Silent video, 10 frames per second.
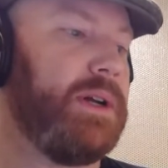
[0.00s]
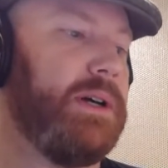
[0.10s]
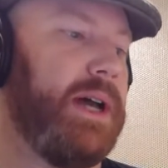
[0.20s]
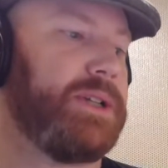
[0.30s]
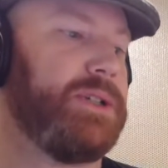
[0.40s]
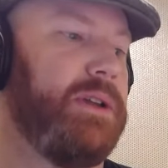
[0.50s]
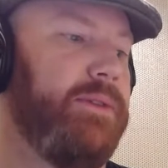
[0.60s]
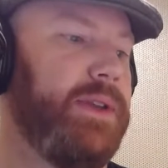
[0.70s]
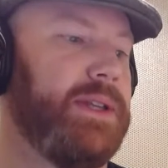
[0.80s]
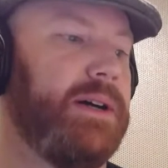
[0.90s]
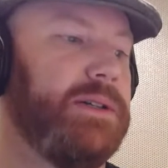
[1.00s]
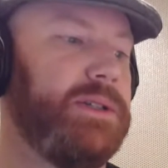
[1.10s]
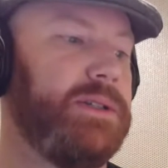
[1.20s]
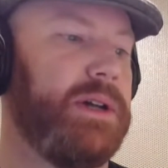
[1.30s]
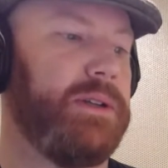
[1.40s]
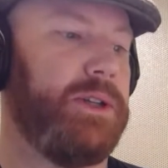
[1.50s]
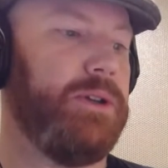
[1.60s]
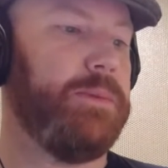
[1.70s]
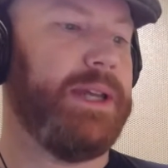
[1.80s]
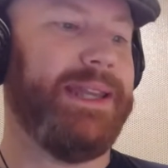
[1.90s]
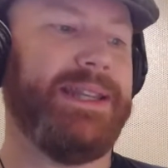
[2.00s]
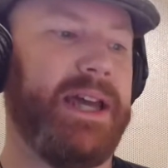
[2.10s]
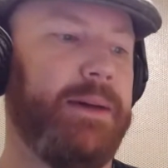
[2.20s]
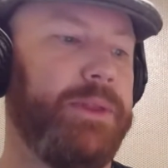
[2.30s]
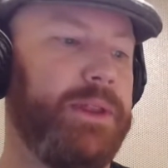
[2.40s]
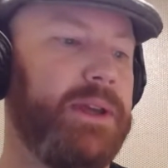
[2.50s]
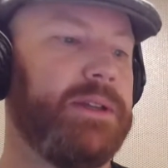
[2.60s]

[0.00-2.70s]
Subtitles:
collection of intelligence on Cuba in depth